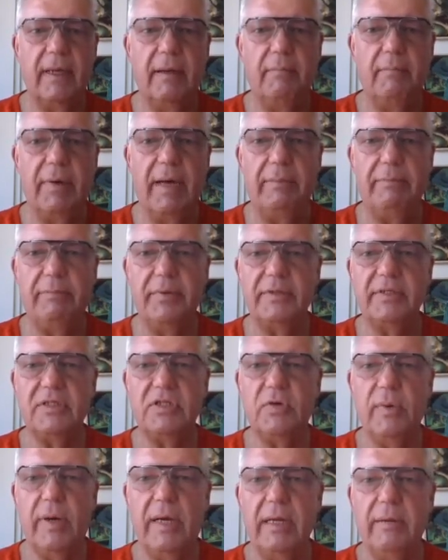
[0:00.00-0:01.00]
Bumpers is
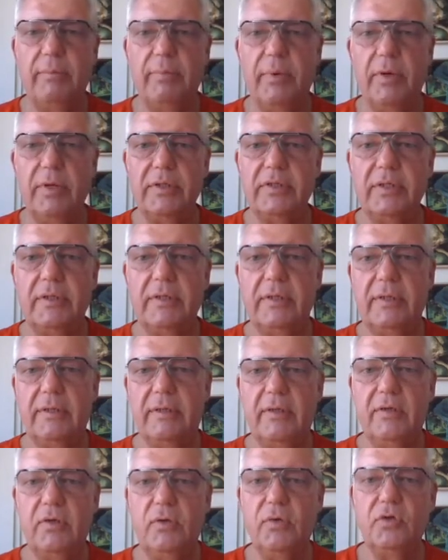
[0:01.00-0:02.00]
quite important.
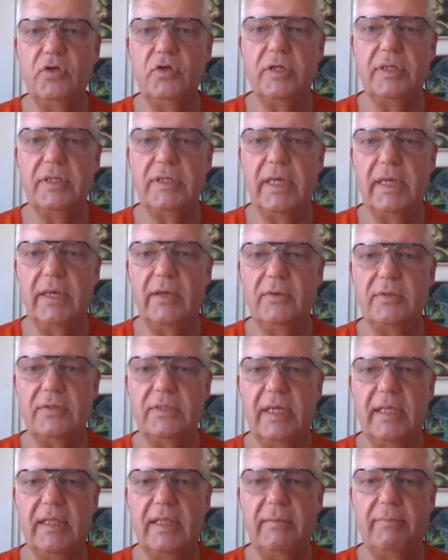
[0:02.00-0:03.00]
The usual thing, you
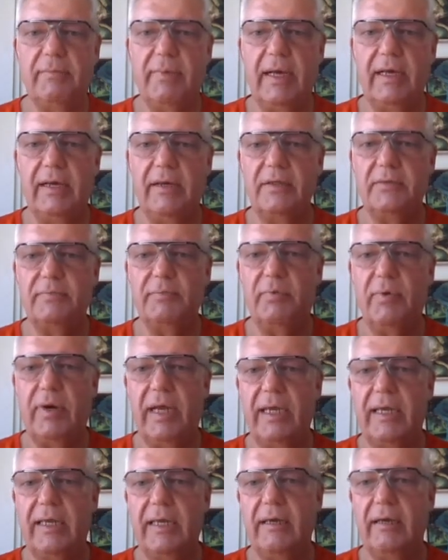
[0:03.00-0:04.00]
see that bumpers
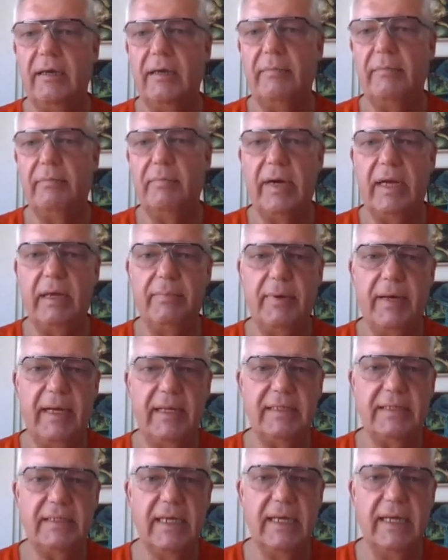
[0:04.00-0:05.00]
brake
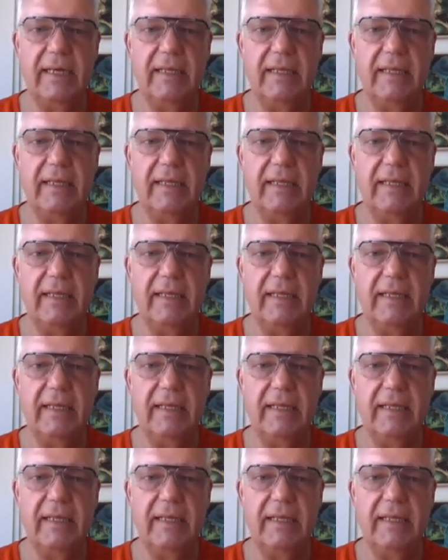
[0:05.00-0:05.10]
parts.